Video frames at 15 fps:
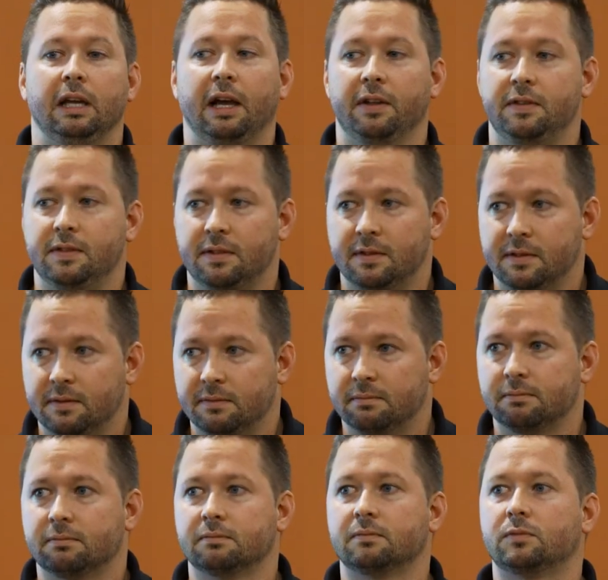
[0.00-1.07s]
I
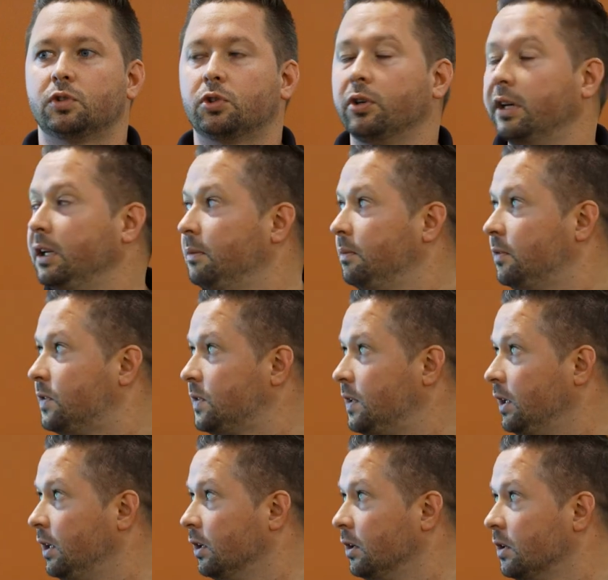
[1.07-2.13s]
treating
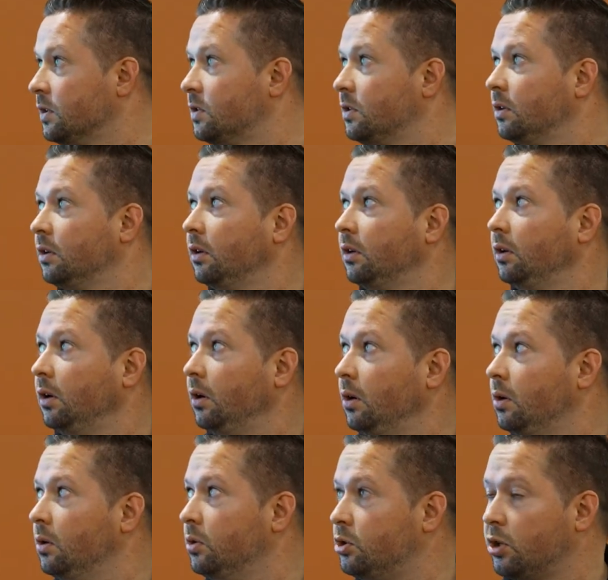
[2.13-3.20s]
seniors
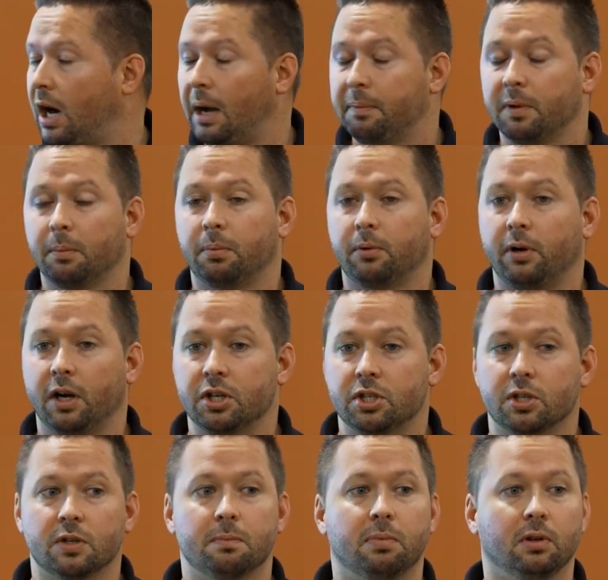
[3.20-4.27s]
who drop their
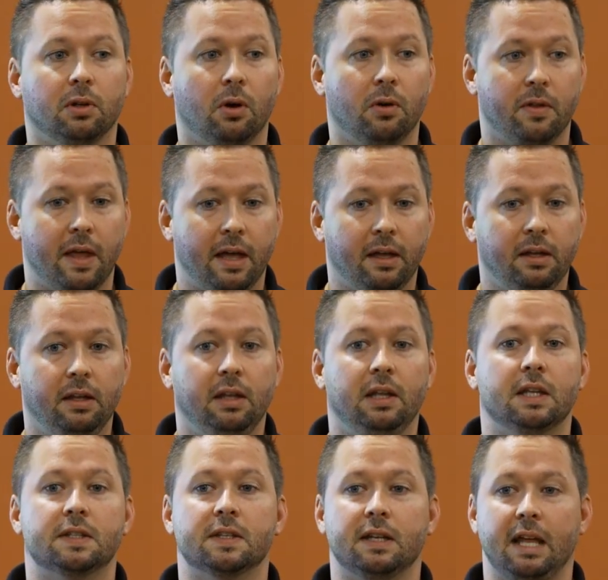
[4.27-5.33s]
pressure below that,
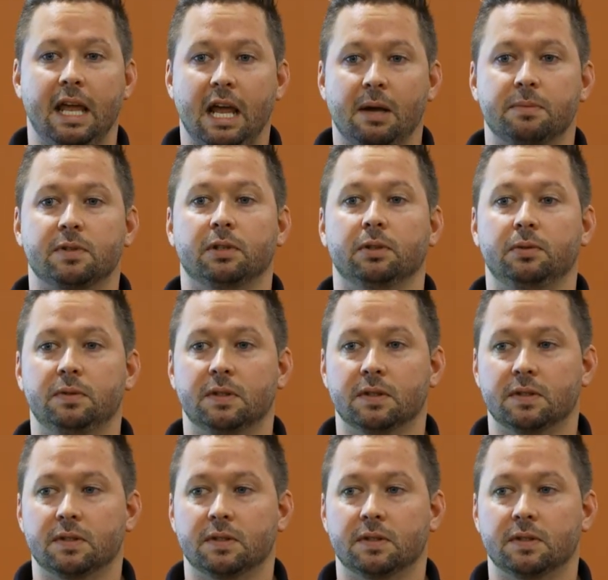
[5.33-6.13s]
it's an absolute